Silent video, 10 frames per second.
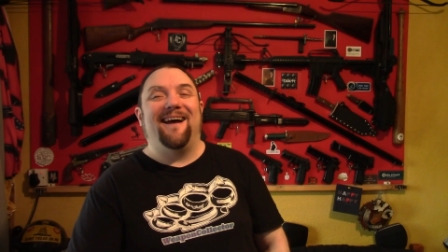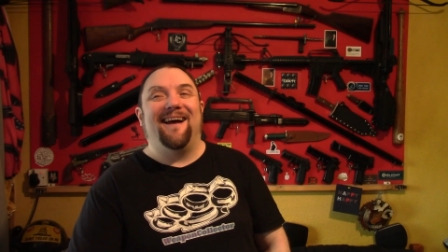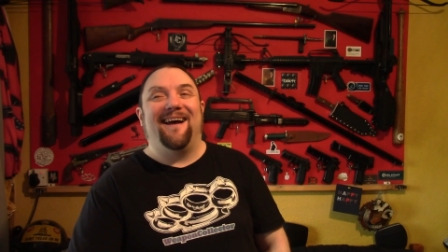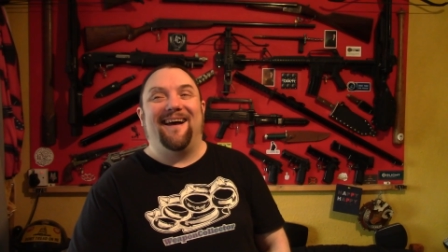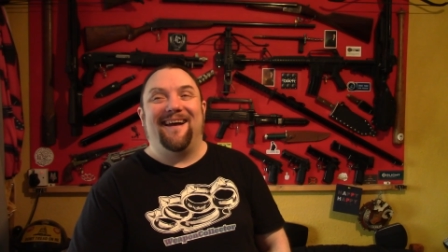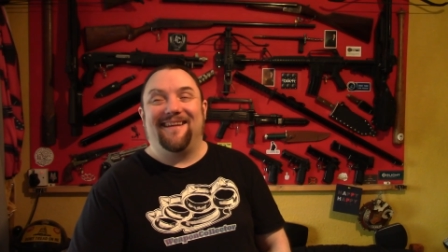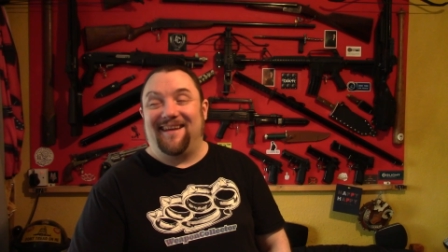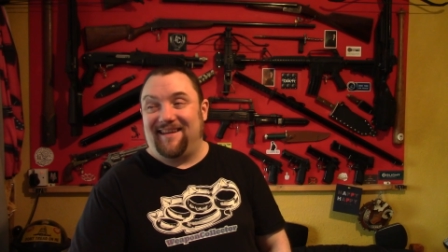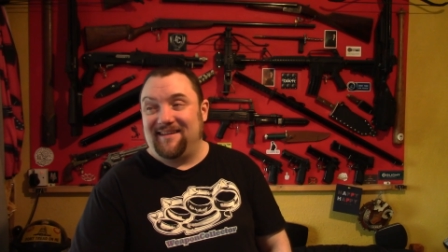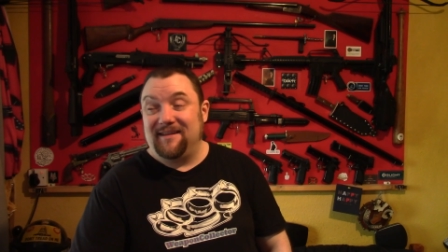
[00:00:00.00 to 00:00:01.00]

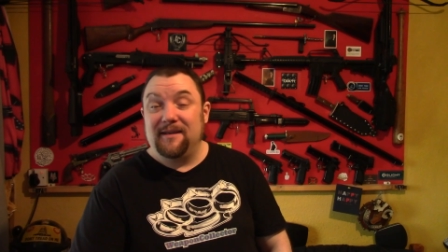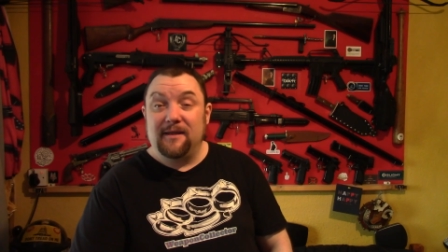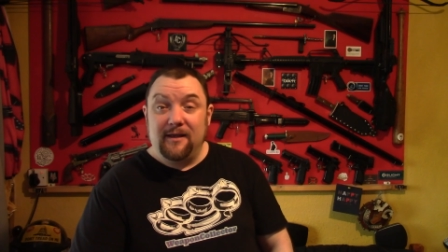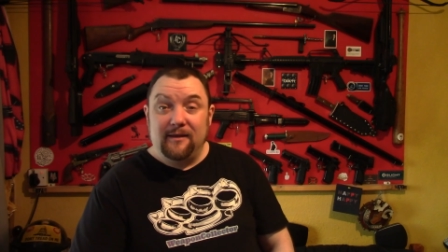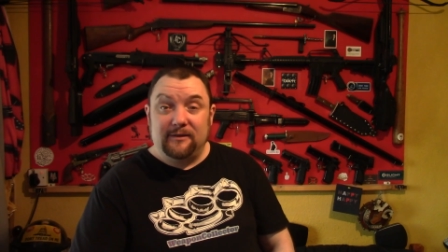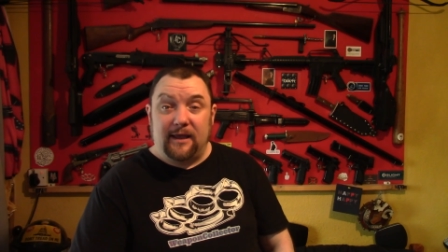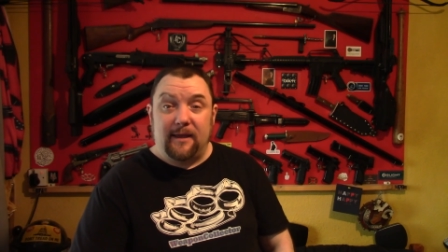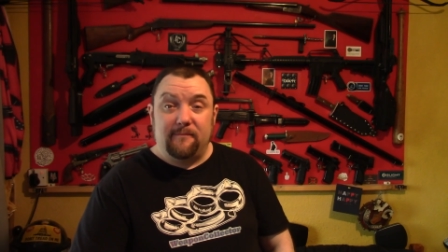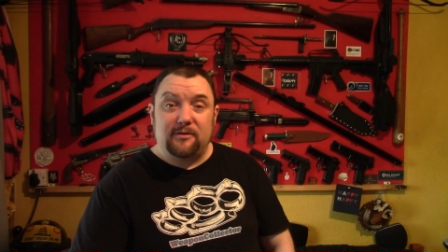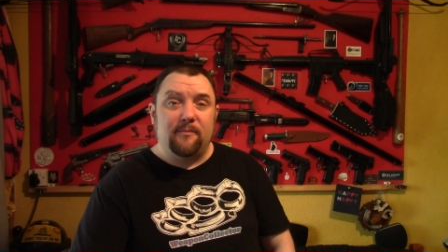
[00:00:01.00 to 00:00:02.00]
yeah. So
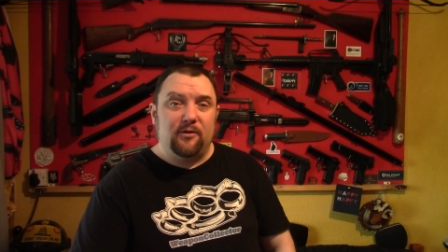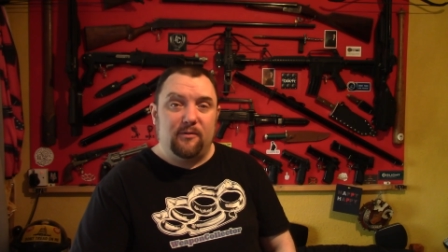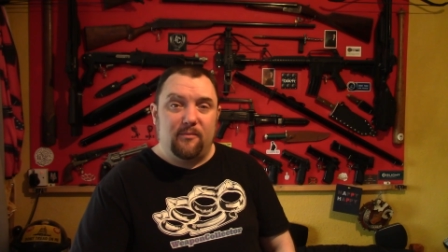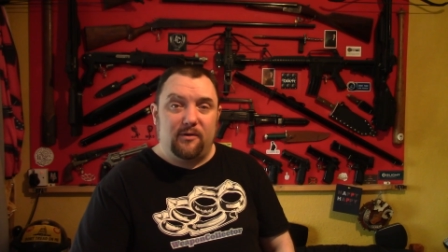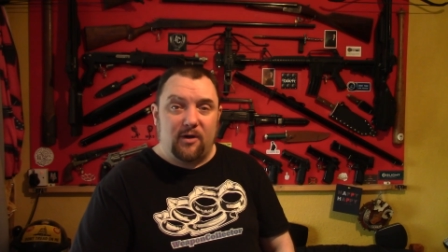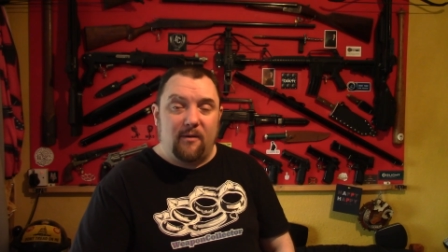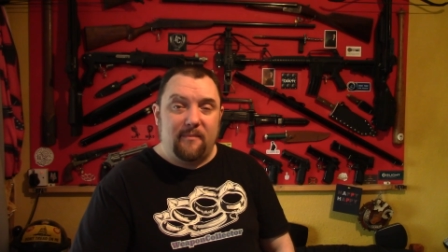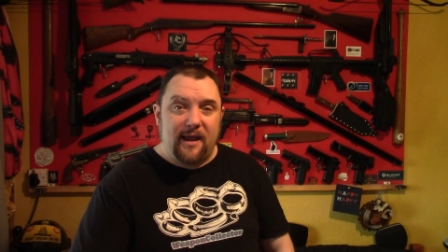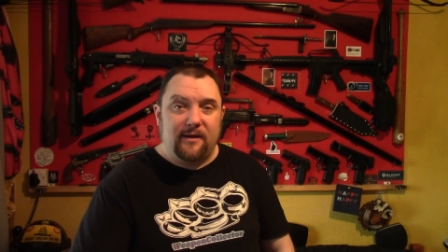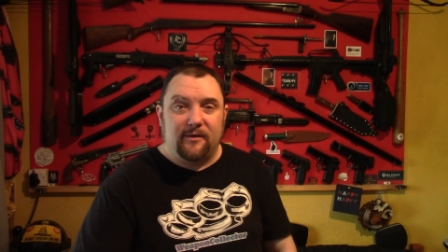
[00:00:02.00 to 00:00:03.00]
yeah, some of you lot
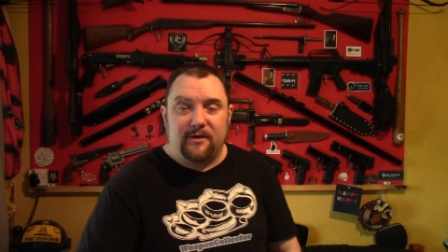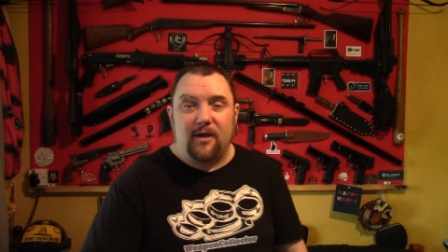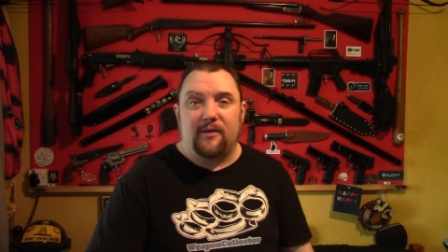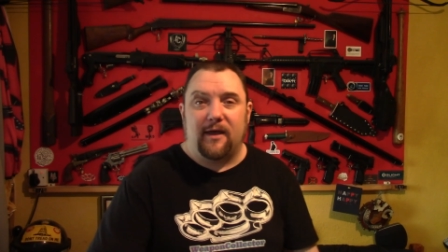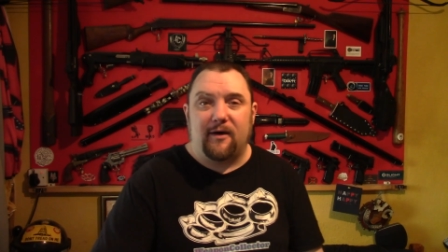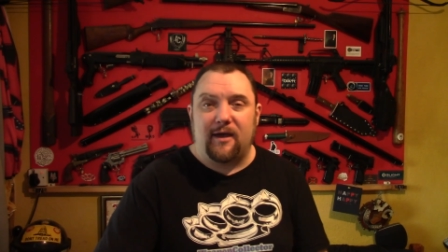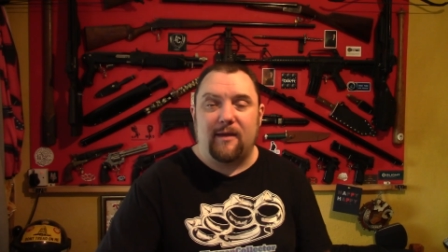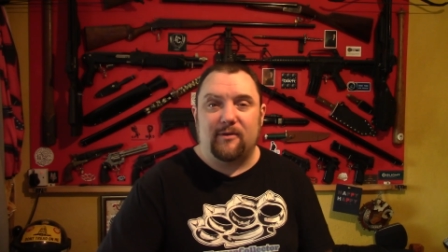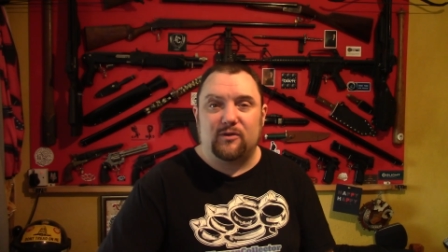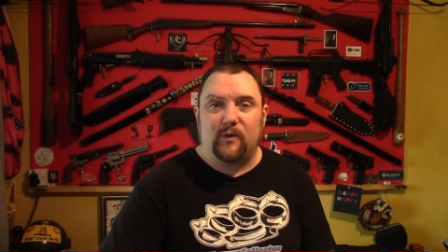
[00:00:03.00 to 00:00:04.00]
may not know that.
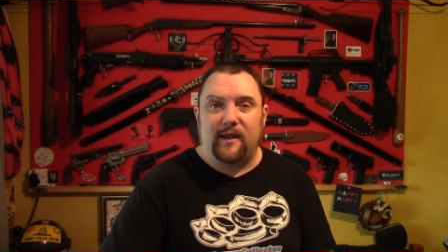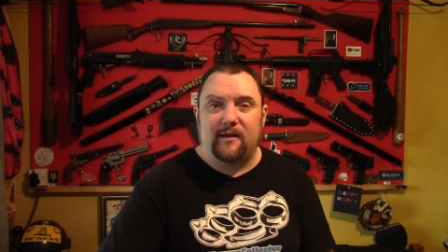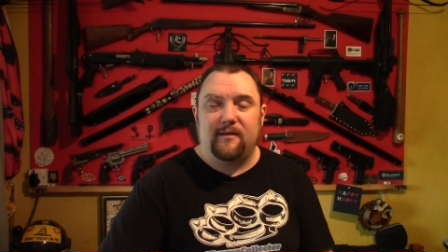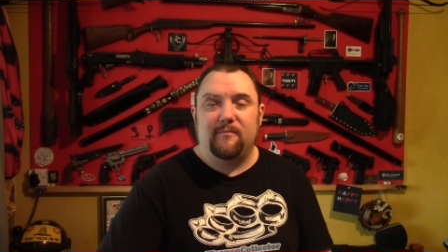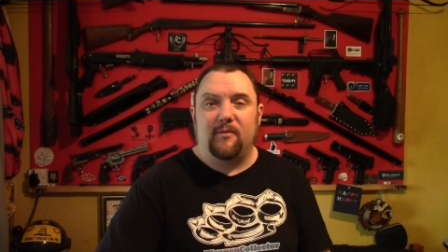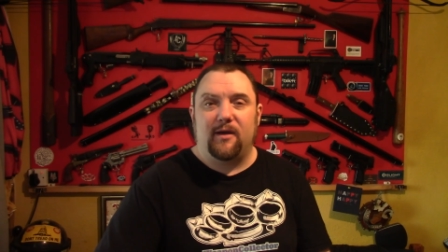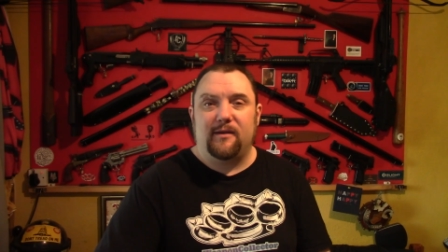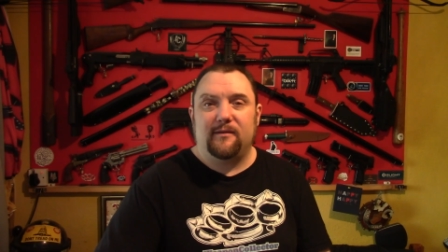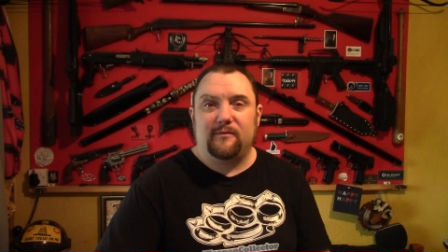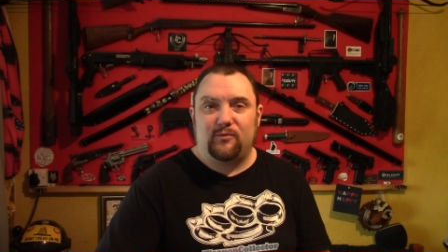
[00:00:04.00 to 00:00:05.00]
I am a twin.
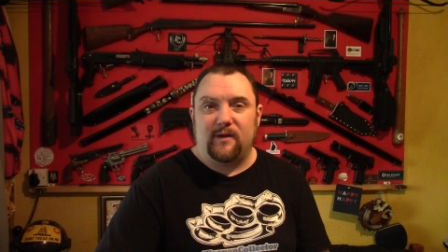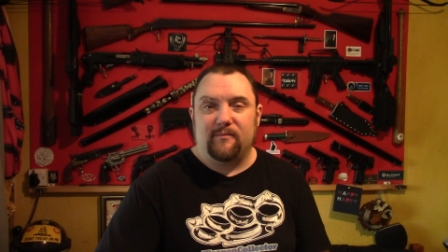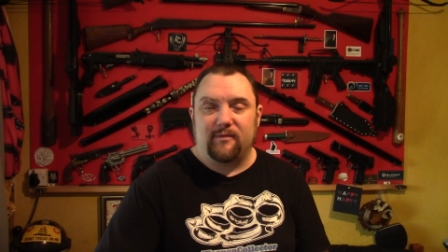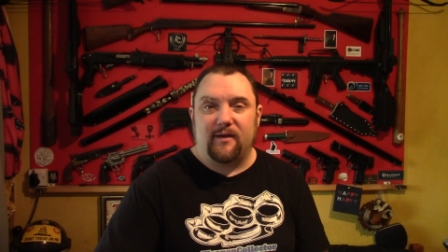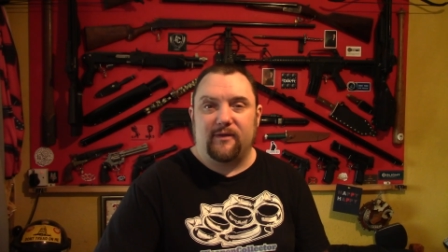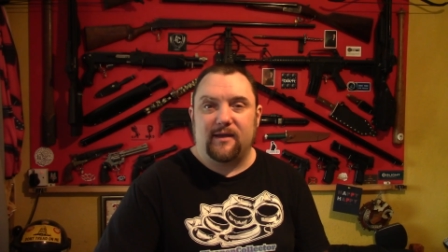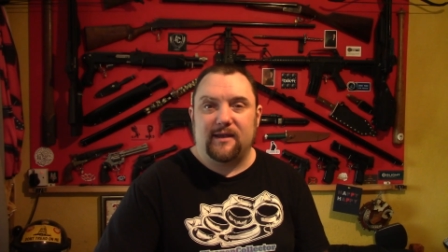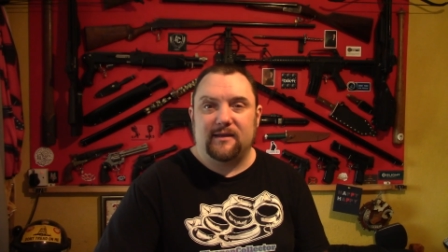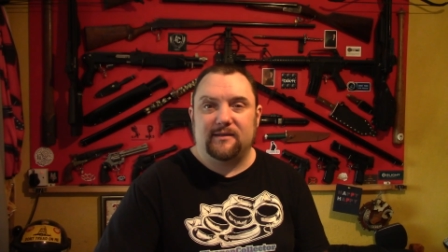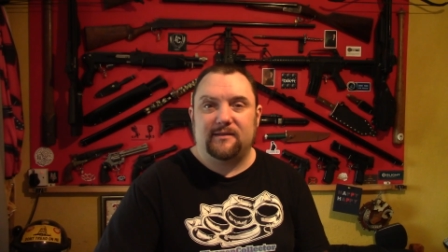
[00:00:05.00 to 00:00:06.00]
My twin brother
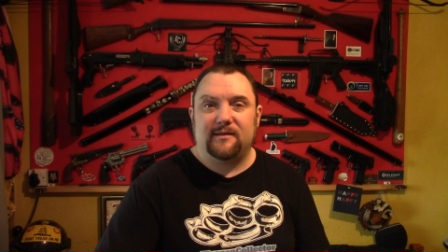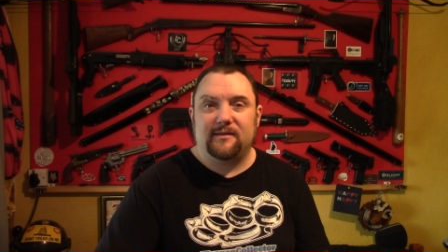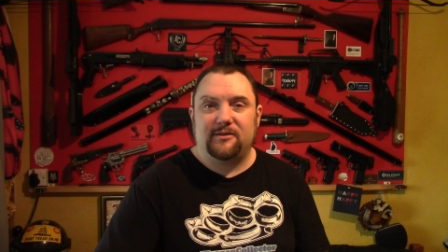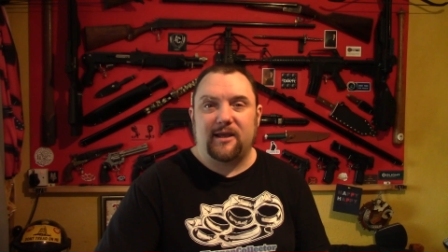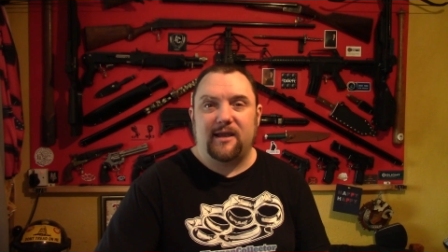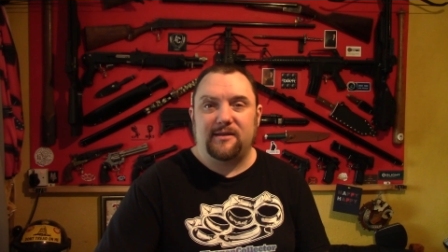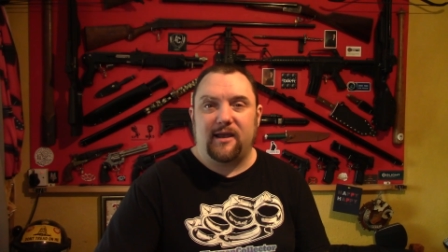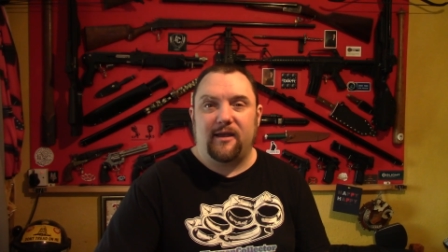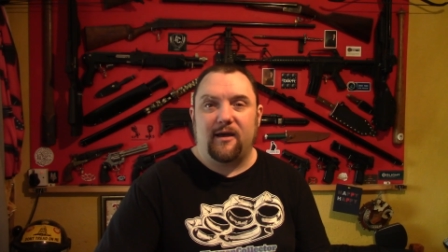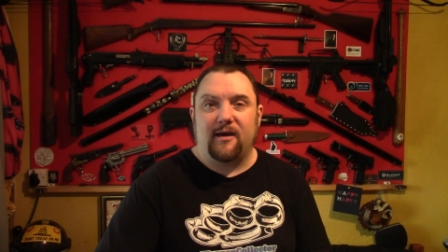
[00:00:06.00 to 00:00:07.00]
is
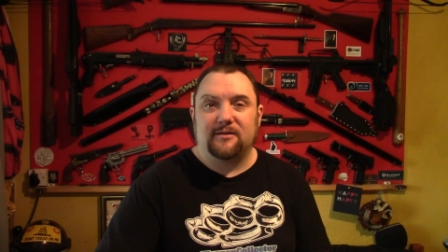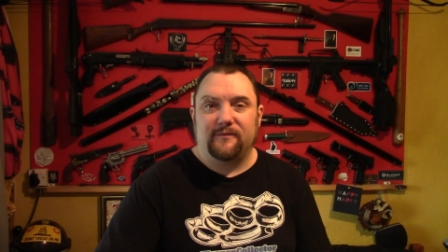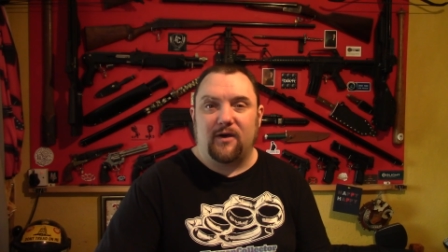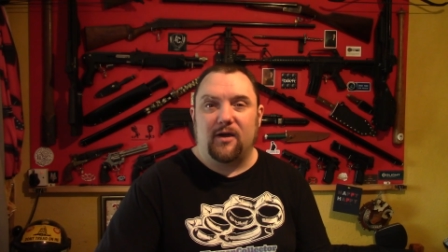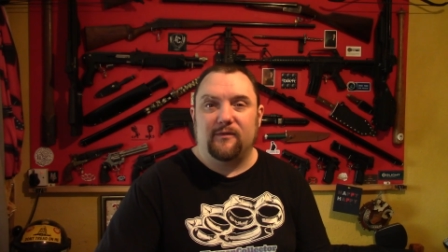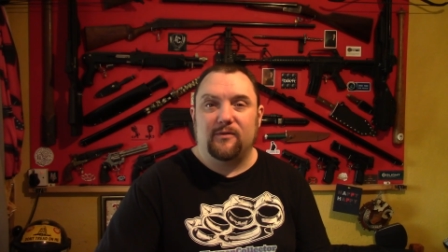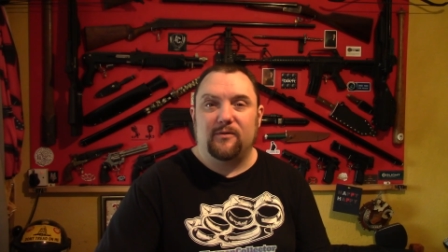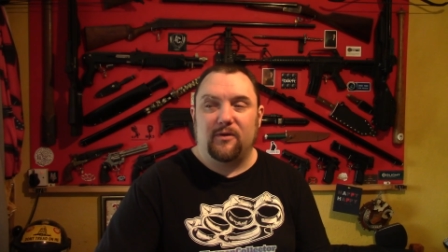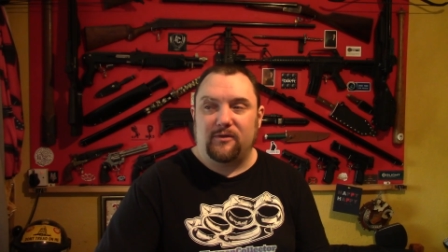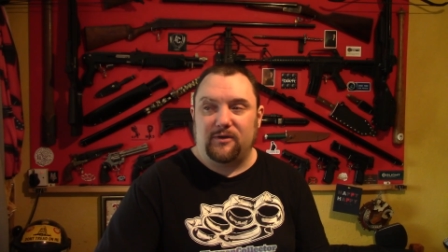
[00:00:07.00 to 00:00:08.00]
JJR
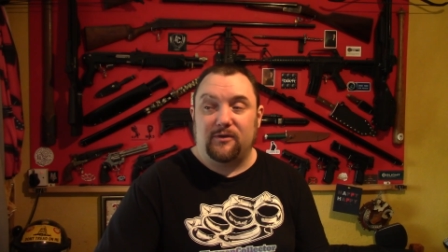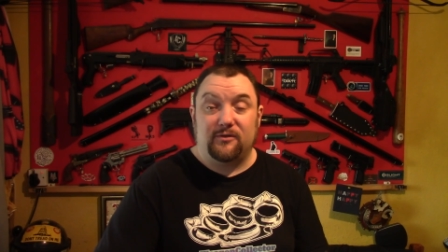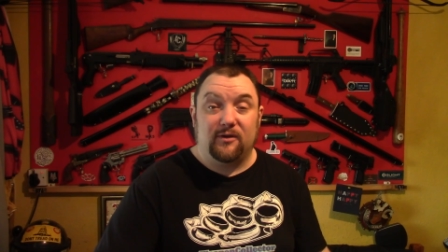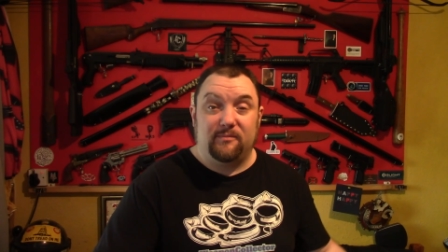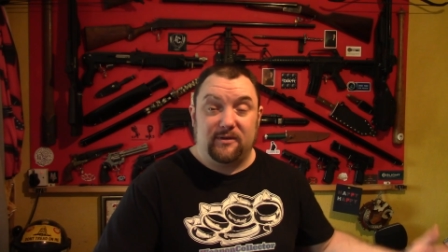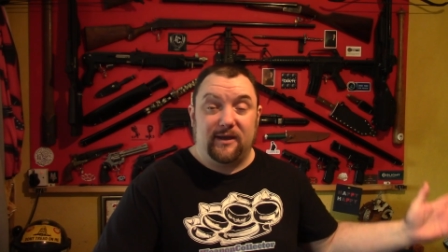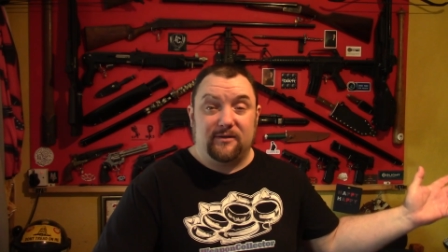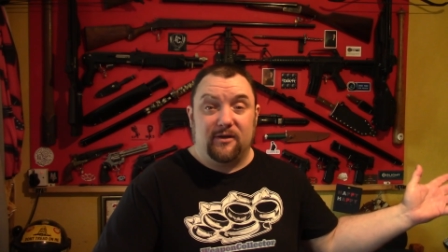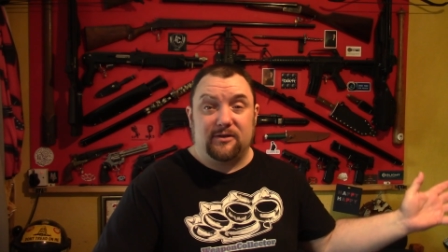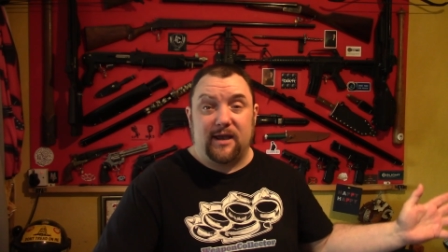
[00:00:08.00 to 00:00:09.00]
Survival on YouTube.
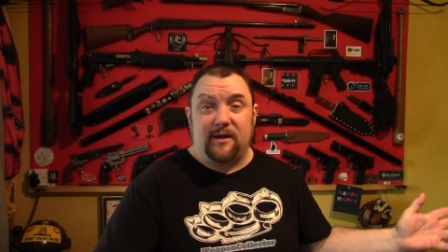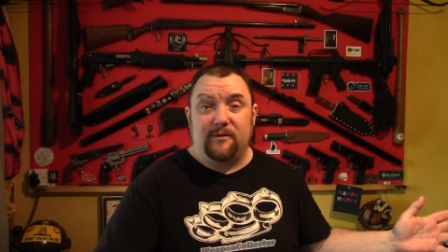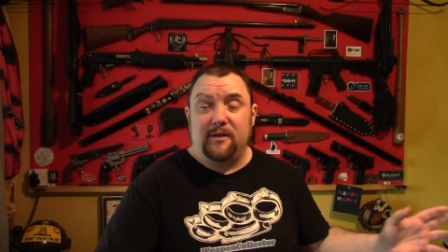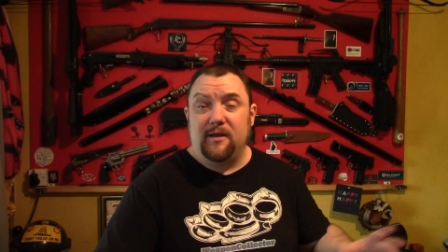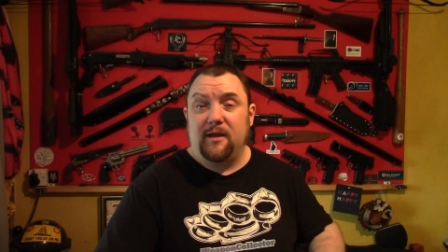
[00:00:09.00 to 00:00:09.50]
He's got a channel